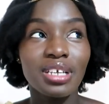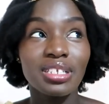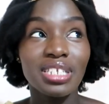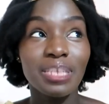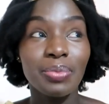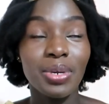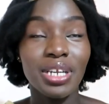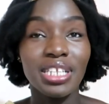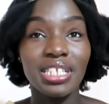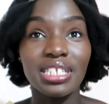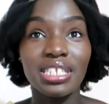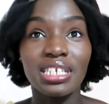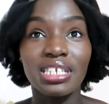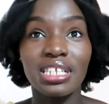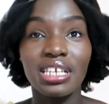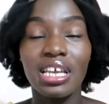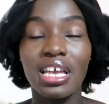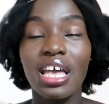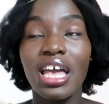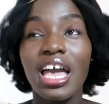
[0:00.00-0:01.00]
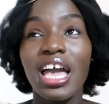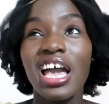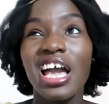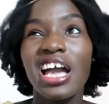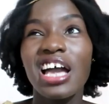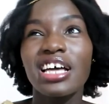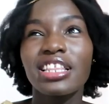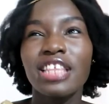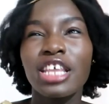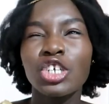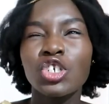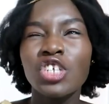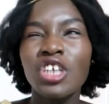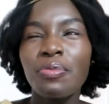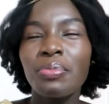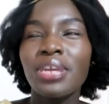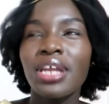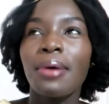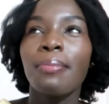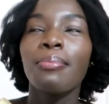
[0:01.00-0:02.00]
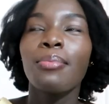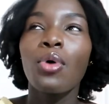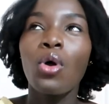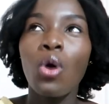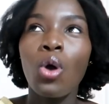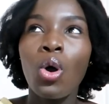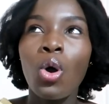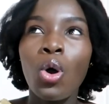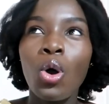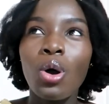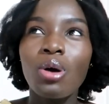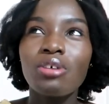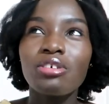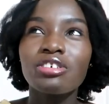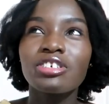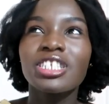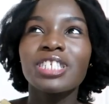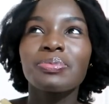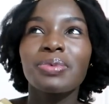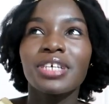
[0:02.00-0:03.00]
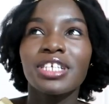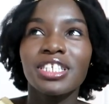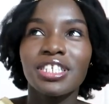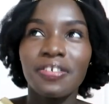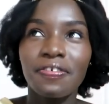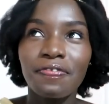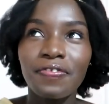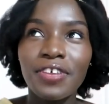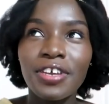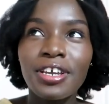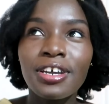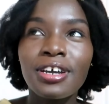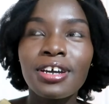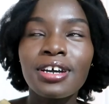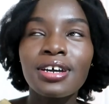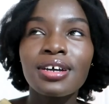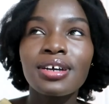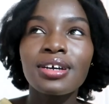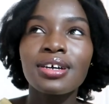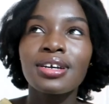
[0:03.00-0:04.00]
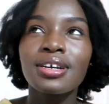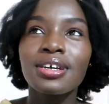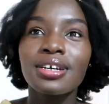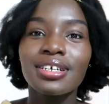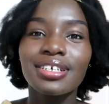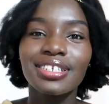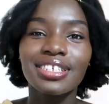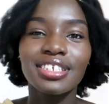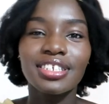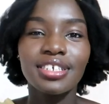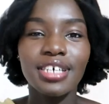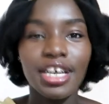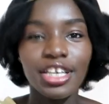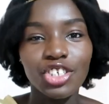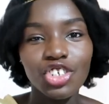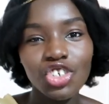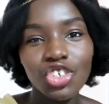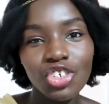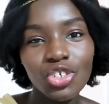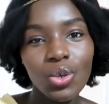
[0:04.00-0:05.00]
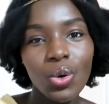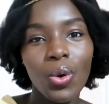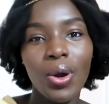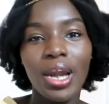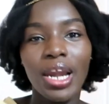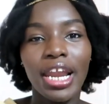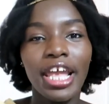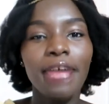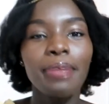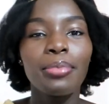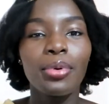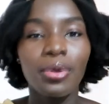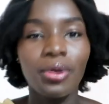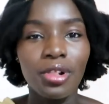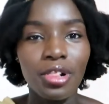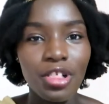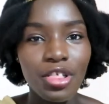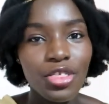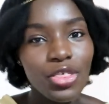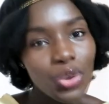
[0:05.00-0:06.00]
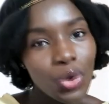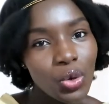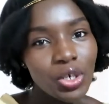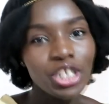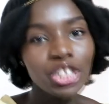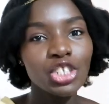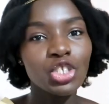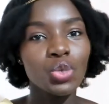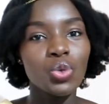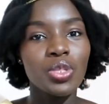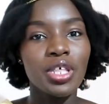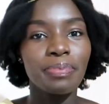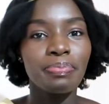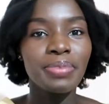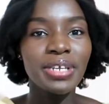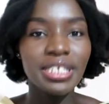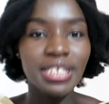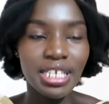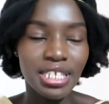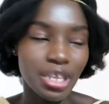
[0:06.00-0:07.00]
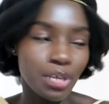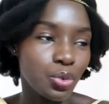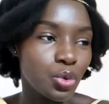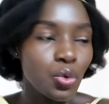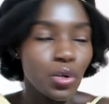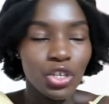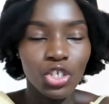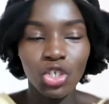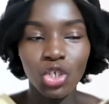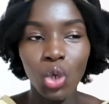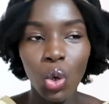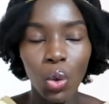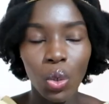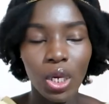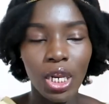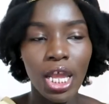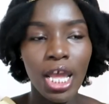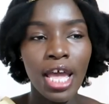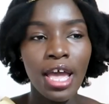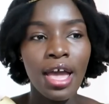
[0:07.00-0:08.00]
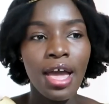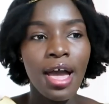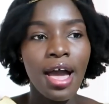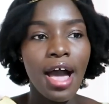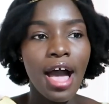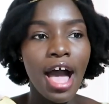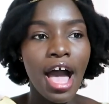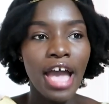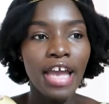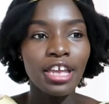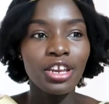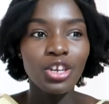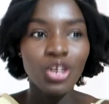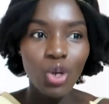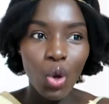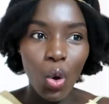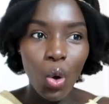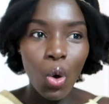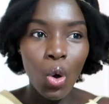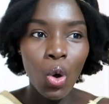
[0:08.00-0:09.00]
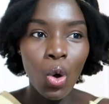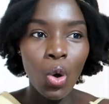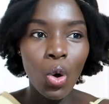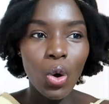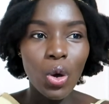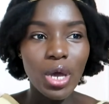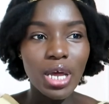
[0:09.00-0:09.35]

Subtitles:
someone is sneezing, there should have been a more specific touch or label thrown into the pieces that we were shown. I know